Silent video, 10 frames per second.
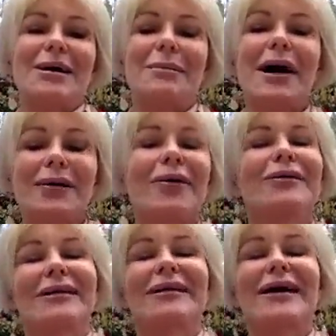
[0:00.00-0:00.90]
my
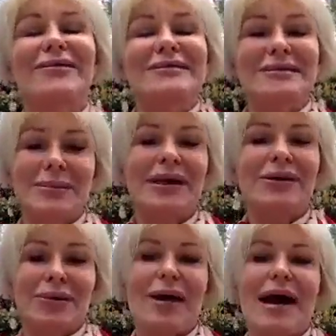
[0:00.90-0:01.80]
goal in life is to
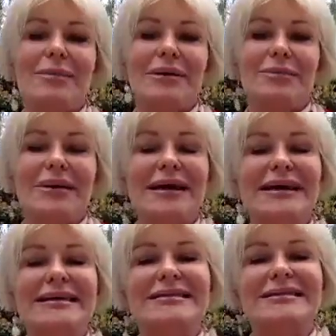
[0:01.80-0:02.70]
make you happy
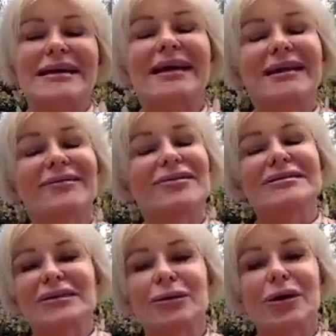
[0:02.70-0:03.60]
because I love
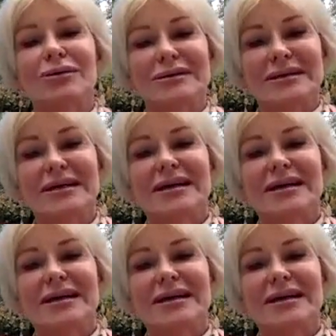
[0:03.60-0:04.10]
this quote.